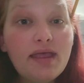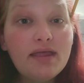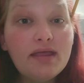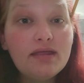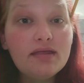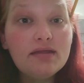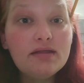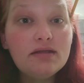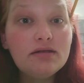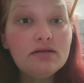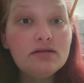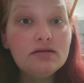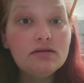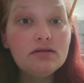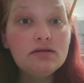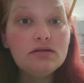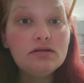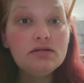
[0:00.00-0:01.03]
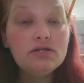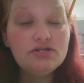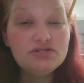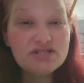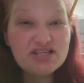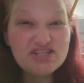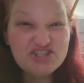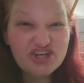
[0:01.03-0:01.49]
And you
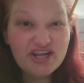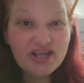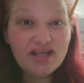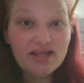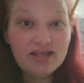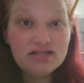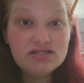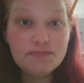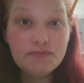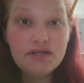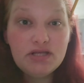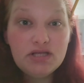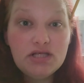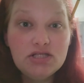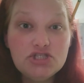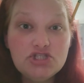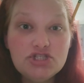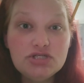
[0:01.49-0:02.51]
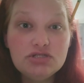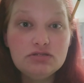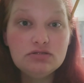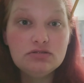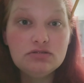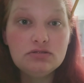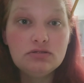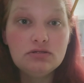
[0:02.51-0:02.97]
said your head's been itching.
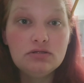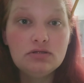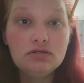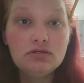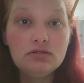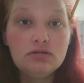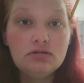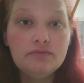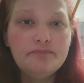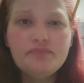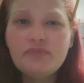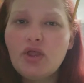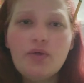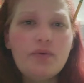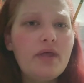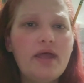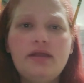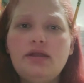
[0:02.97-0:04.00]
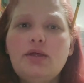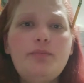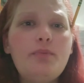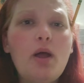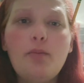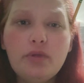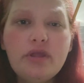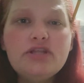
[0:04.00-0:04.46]
Okay, no
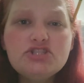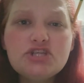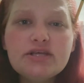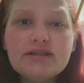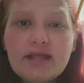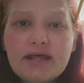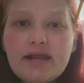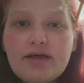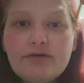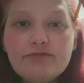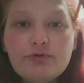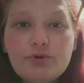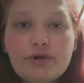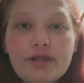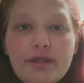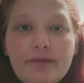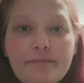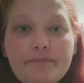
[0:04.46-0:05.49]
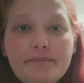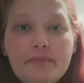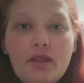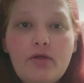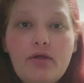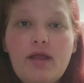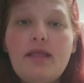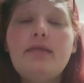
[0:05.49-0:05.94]
problem. We can check that out for you.
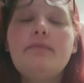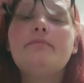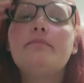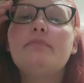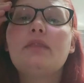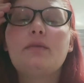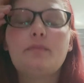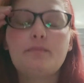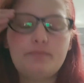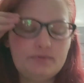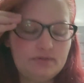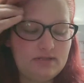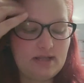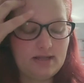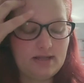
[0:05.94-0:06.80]
All right, let me put that